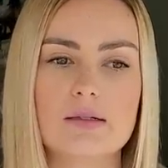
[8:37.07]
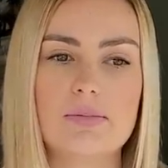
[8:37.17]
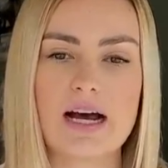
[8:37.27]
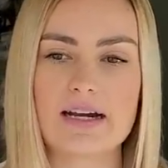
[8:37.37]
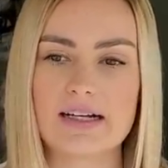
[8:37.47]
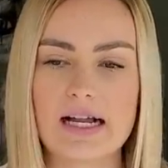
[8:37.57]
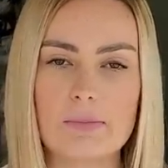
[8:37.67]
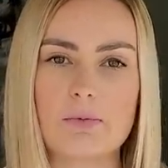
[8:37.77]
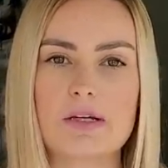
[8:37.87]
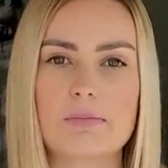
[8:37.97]
in bed and Gallup
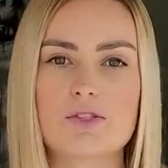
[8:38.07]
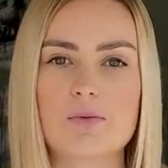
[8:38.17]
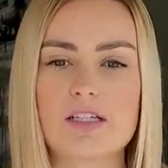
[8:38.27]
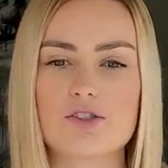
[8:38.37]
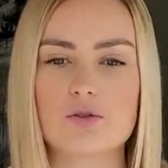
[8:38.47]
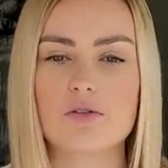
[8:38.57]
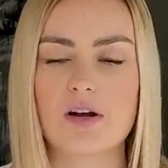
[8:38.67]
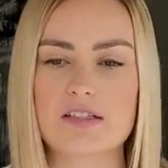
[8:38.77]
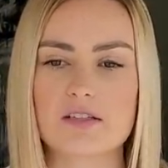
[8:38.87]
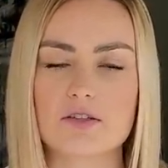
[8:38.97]
will be in between the two of
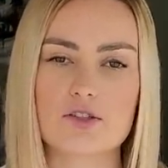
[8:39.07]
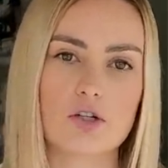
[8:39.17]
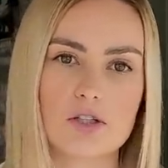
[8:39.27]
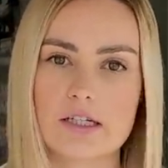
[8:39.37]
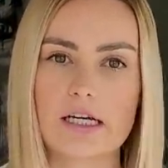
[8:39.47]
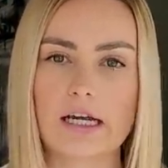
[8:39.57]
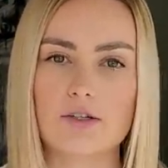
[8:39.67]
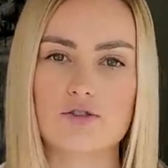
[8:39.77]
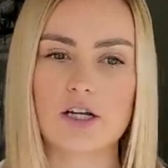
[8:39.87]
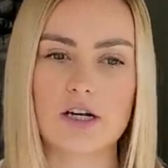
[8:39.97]
us and he'll start licking
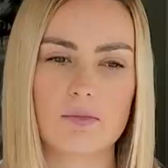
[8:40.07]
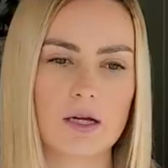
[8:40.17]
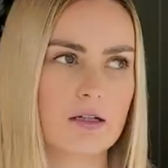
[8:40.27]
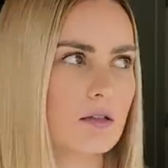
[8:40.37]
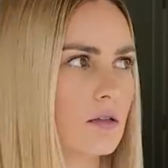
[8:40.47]
Adrian, and I'm like,